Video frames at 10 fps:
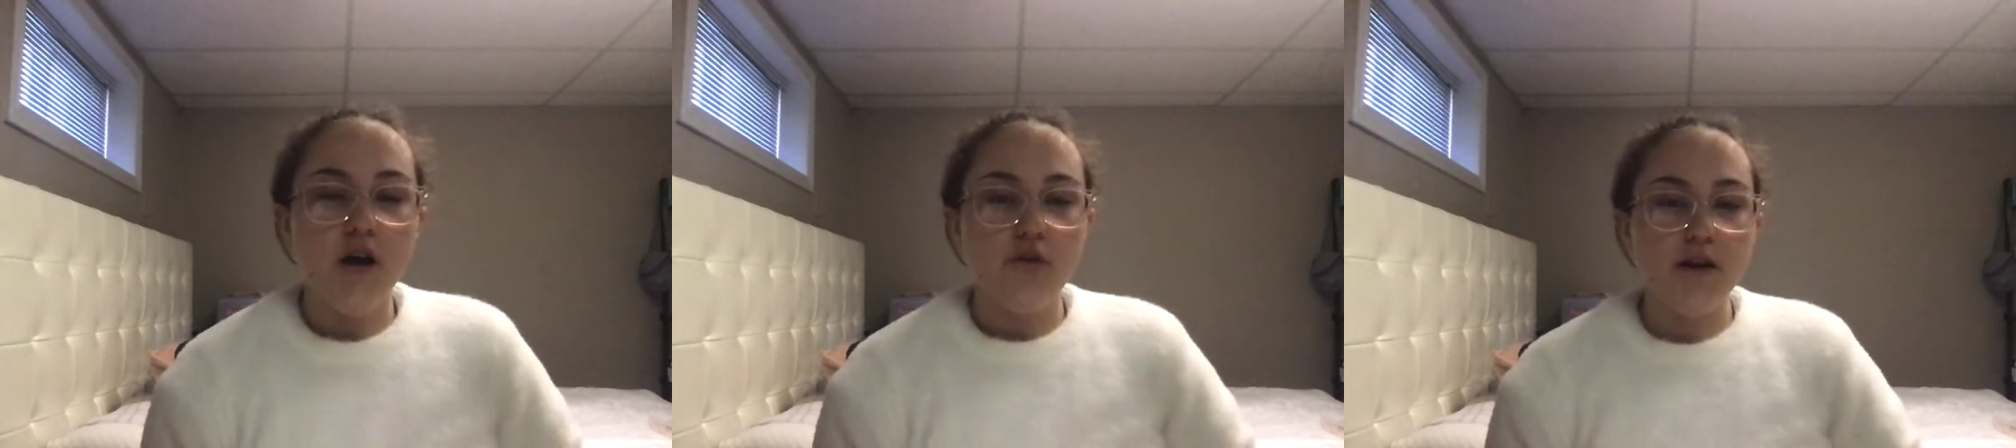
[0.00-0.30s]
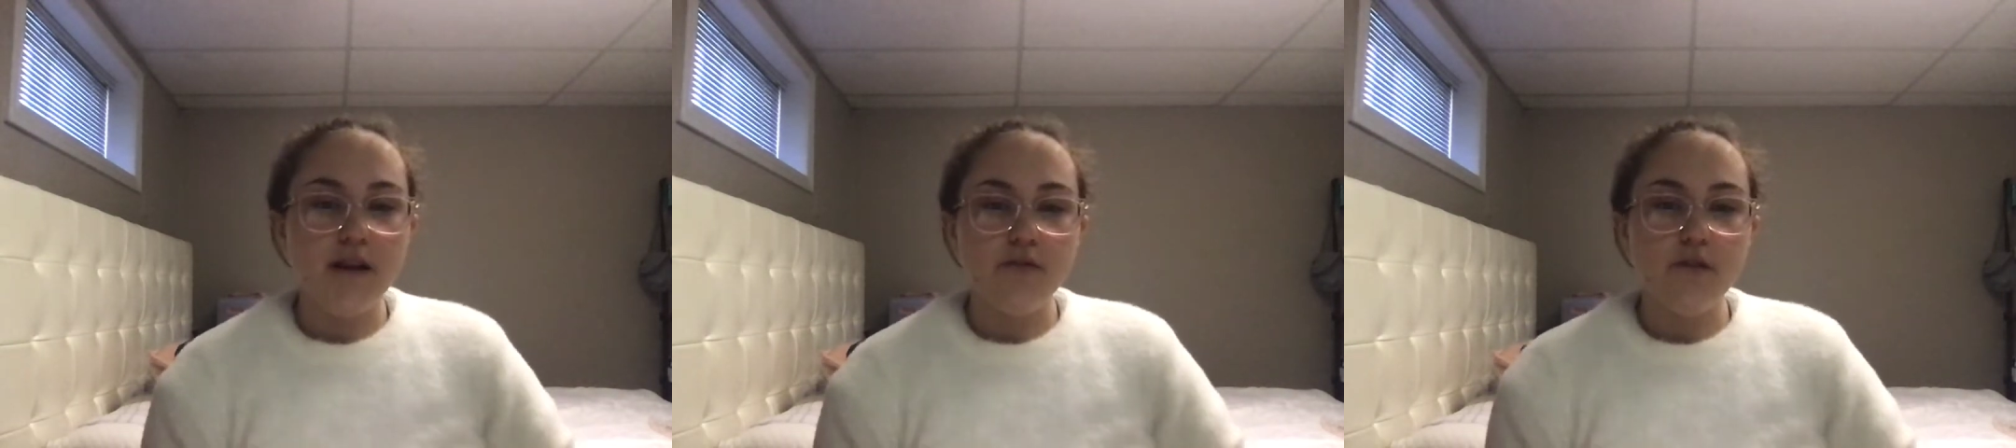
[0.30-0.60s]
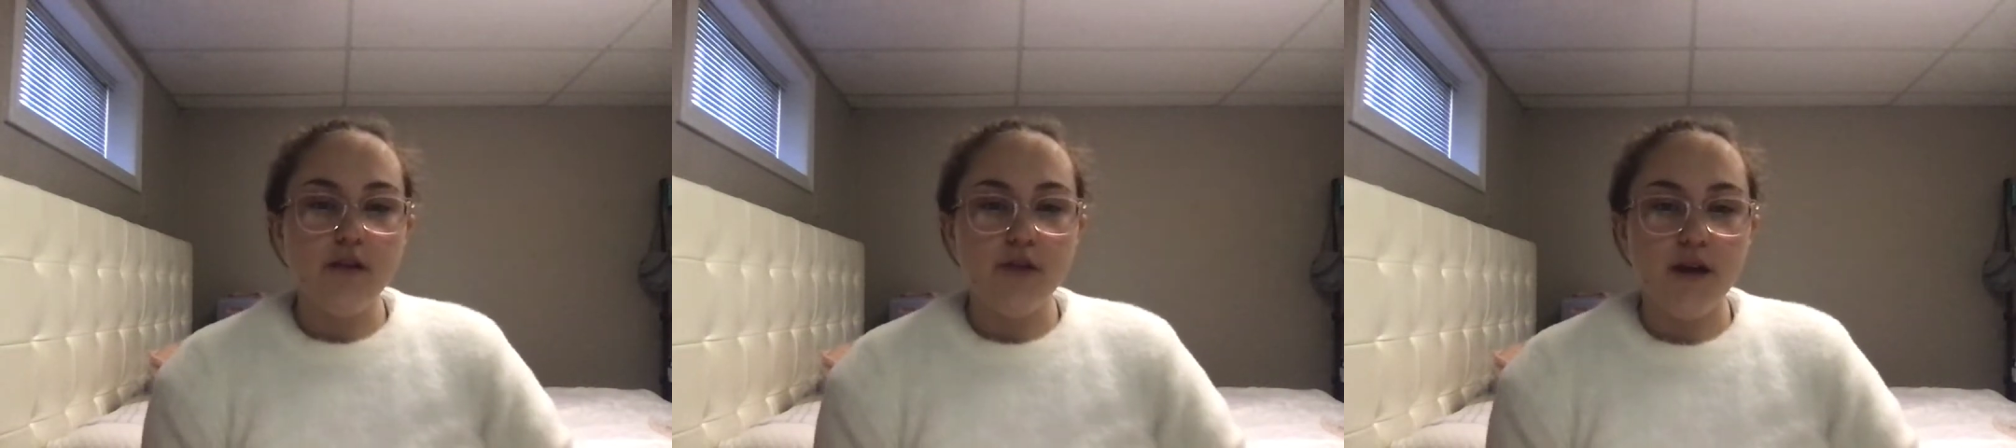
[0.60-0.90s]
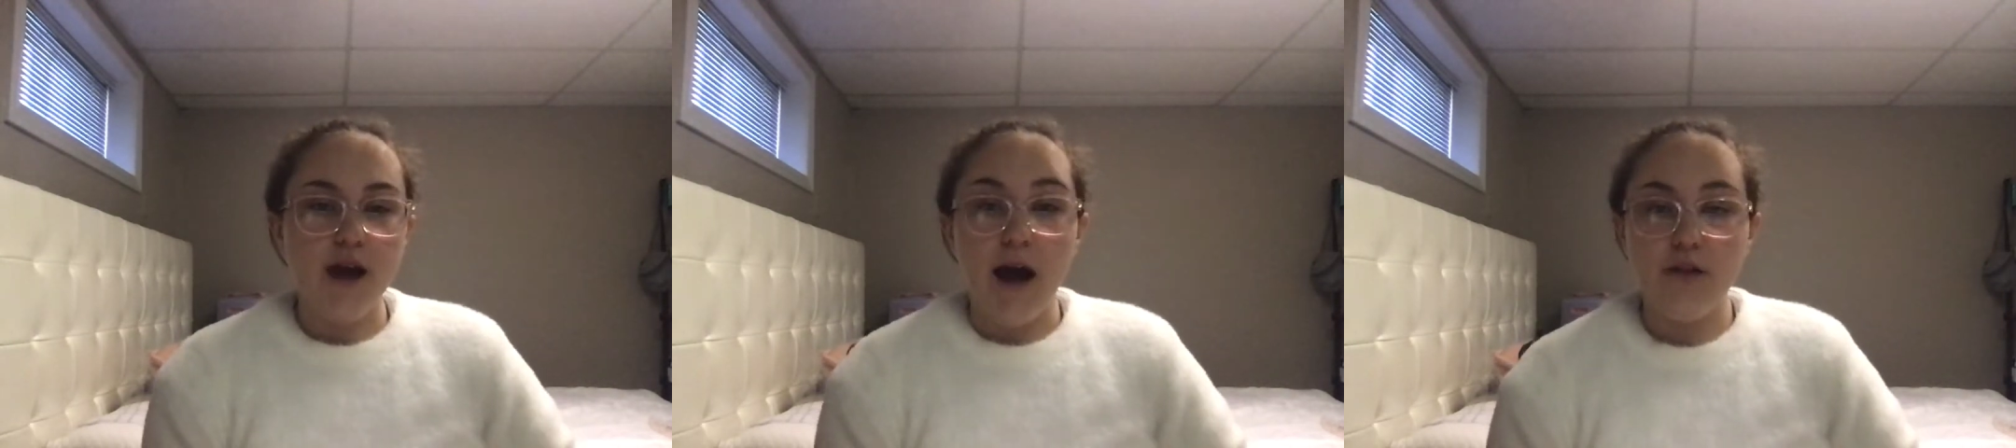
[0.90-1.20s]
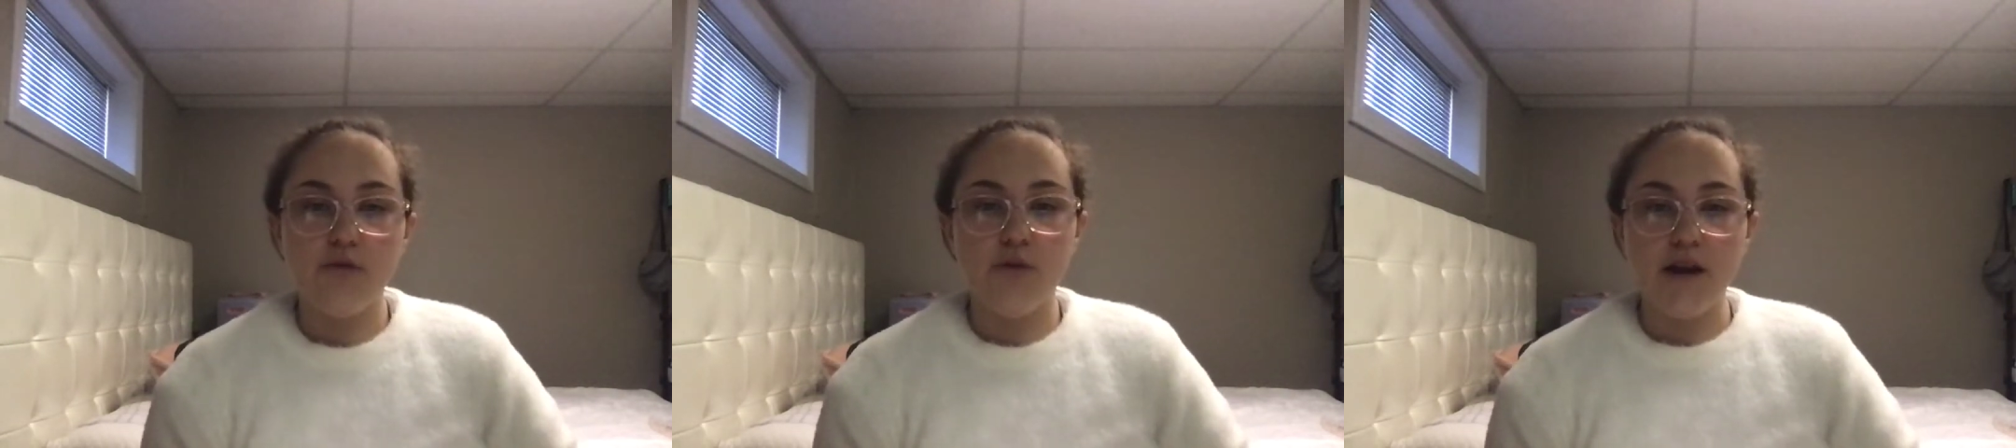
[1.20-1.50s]
So I definitely think
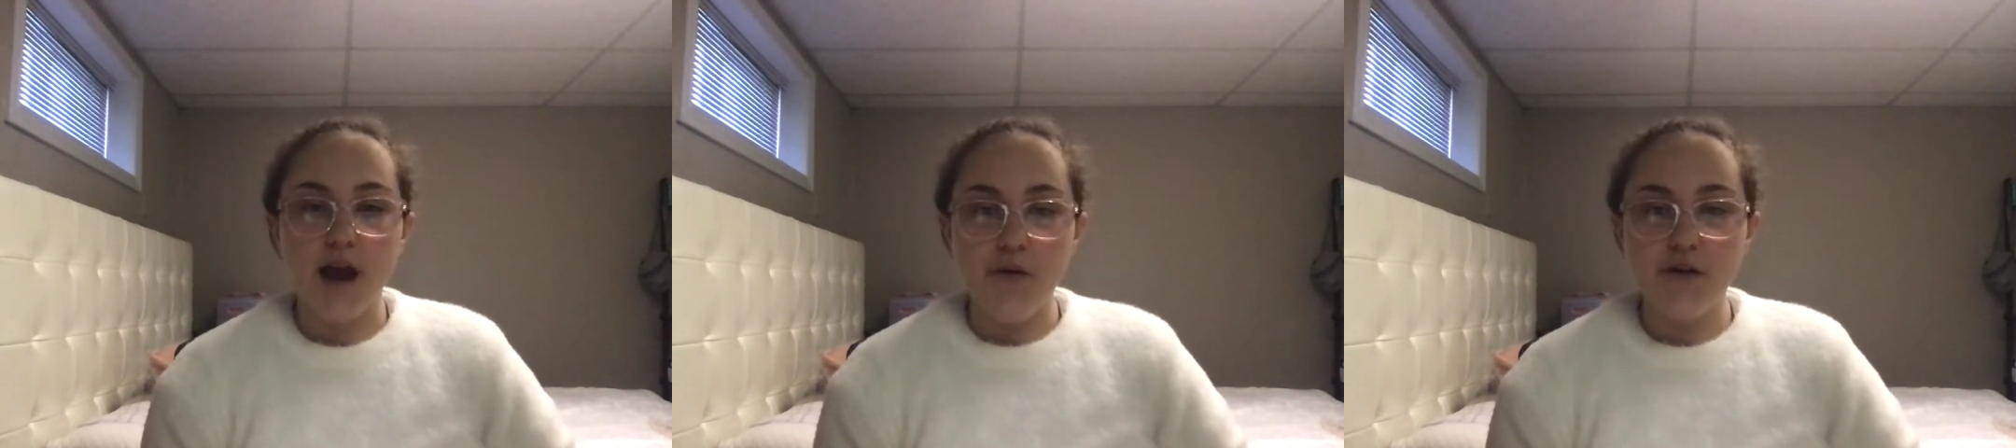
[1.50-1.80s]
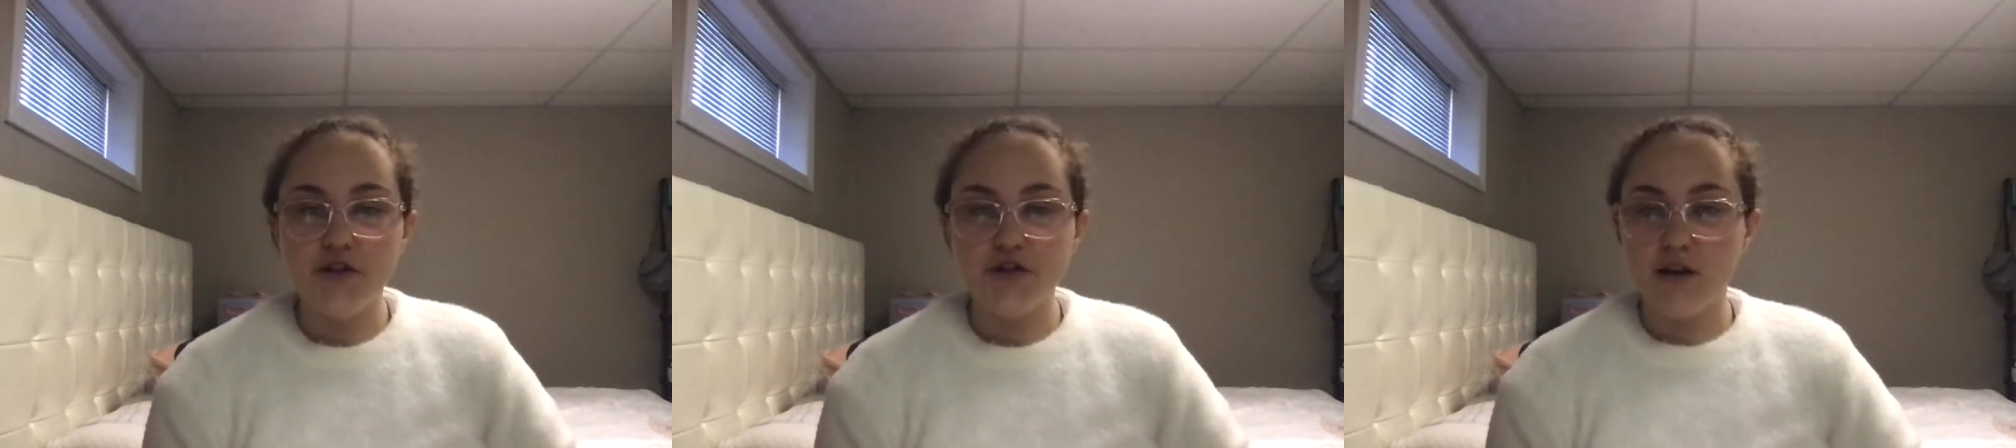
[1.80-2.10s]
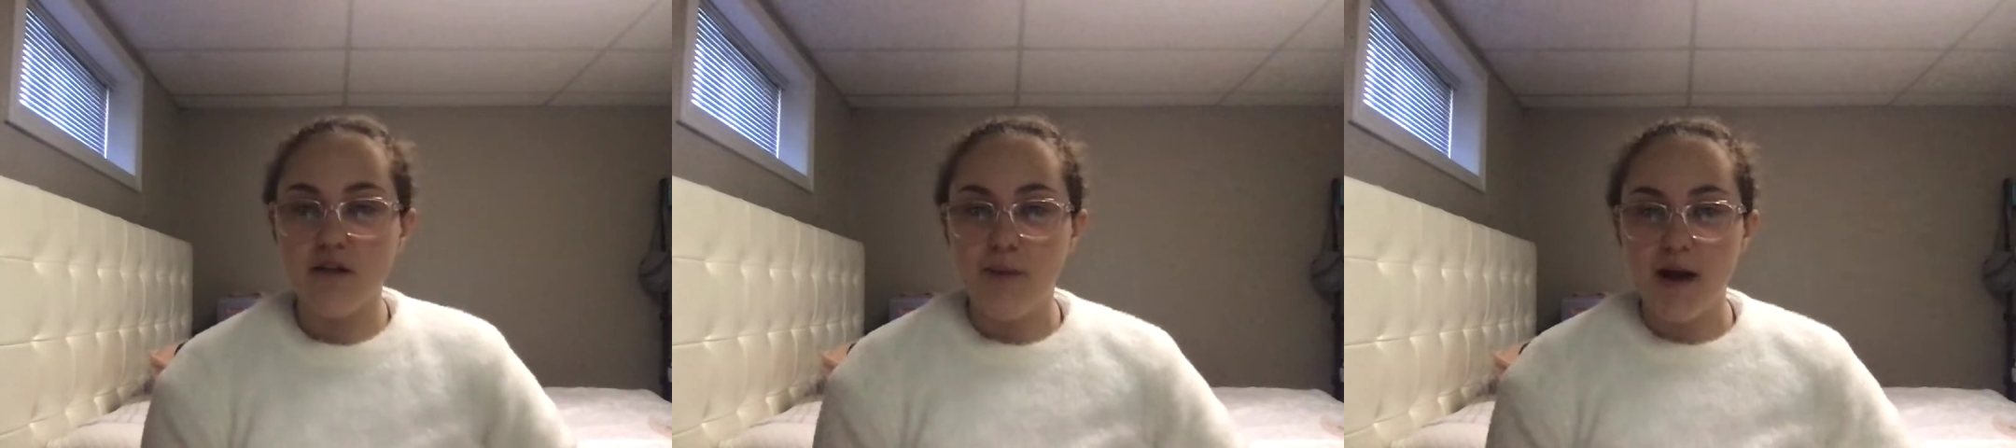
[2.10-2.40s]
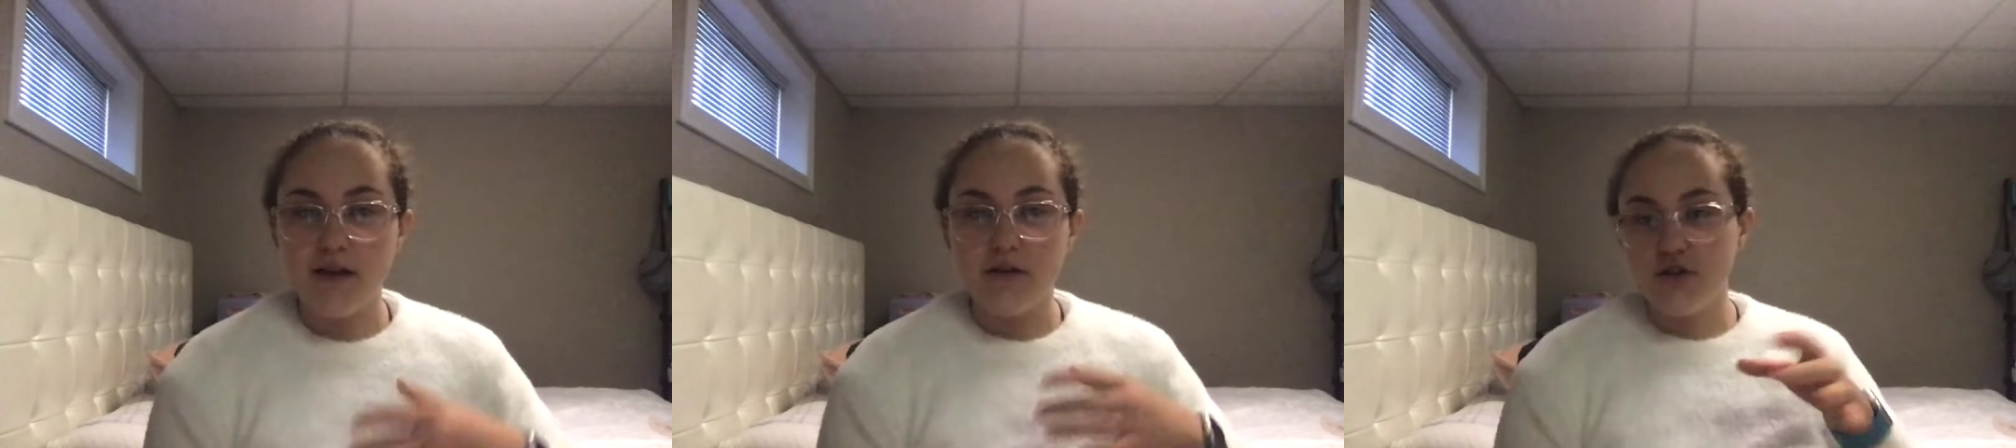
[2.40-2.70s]
as of right now he should expand